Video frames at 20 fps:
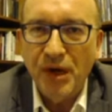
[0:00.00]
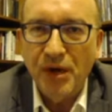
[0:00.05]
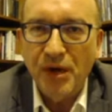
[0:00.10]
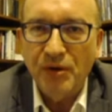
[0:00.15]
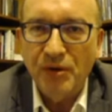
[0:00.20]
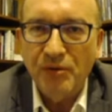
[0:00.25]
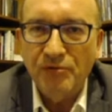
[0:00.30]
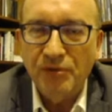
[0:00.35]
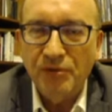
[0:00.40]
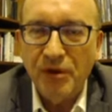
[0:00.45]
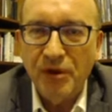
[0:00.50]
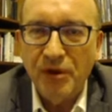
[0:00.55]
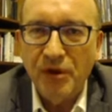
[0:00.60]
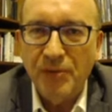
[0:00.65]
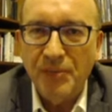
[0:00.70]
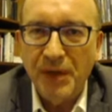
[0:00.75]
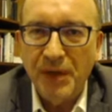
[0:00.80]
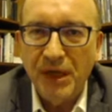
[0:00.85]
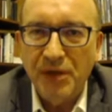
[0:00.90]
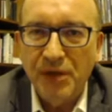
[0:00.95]

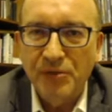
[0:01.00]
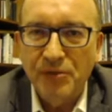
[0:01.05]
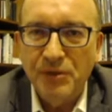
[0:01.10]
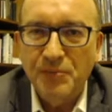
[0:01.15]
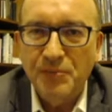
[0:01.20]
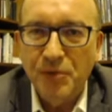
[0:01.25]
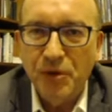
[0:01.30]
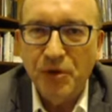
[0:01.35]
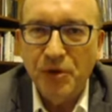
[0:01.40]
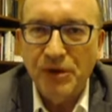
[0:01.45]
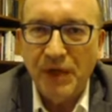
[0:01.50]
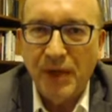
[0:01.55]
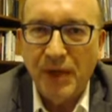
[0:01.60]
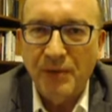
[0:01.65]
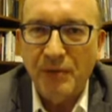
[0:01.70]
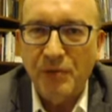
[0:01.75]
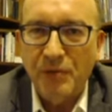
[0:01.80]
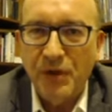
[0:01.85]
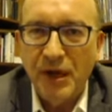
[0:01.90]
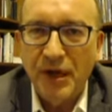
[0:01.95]
the Belarus
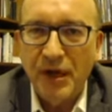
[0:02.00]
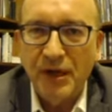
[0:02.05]
border.